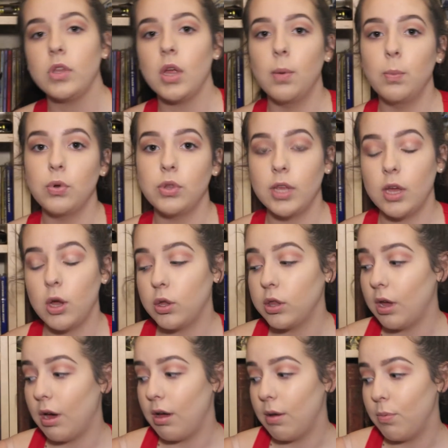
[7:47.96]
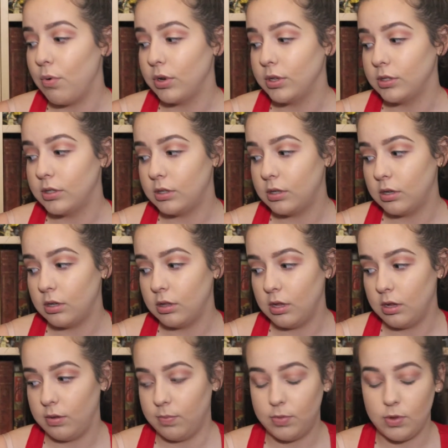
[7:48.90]
And put that on the high points,
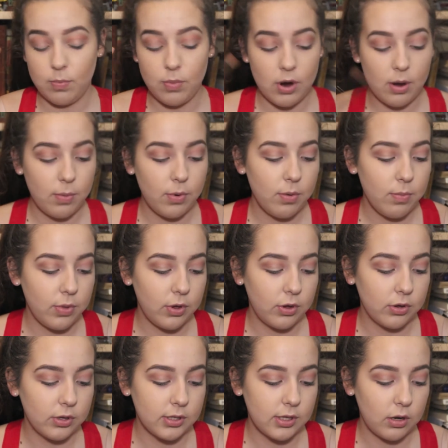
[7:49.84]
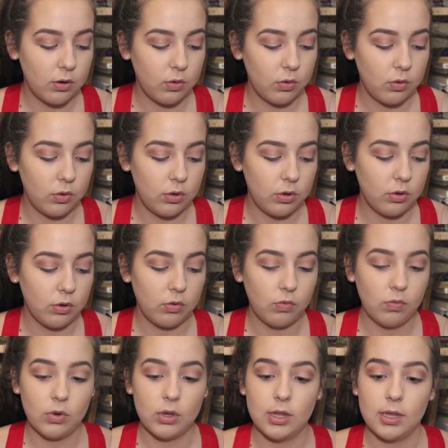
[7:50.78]
the brow bone, because that'll
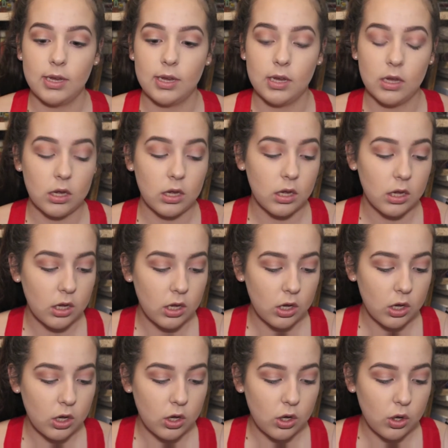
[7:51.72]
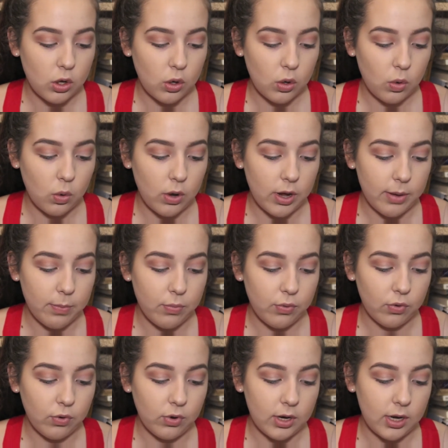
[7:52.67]
look really quite
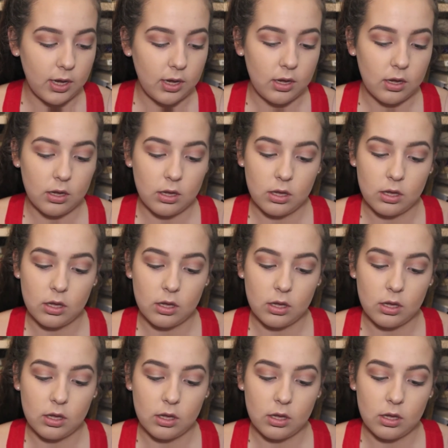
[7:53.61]
pretty.